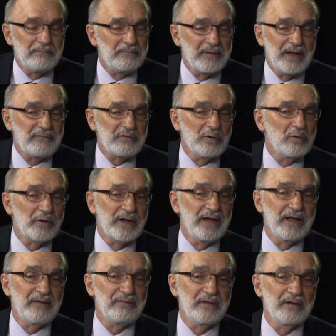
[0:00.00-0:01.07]
after looking
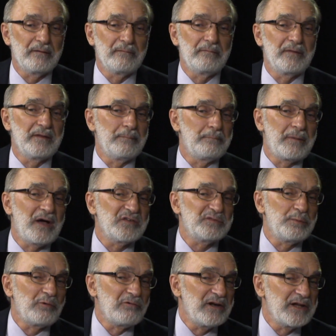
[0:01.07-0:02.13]
at the
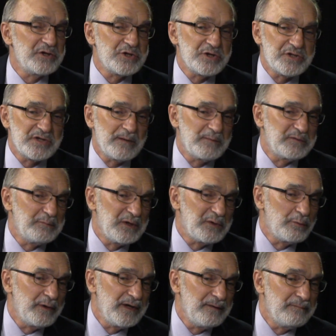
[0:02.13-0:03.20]
possible relationships
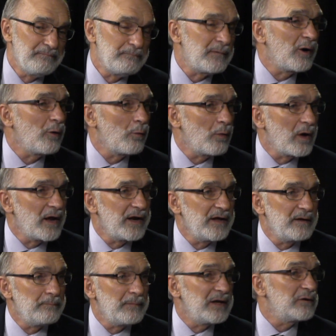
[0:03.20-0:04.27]
between marijuana
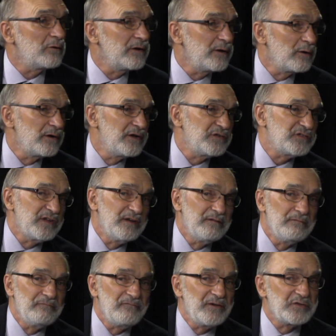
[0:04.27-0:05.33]
and mental illness and
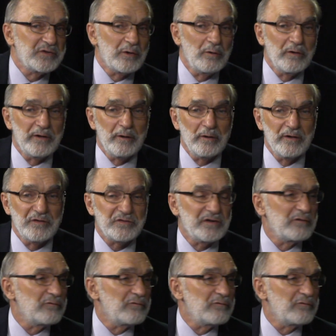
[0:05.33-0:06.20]
physical illness and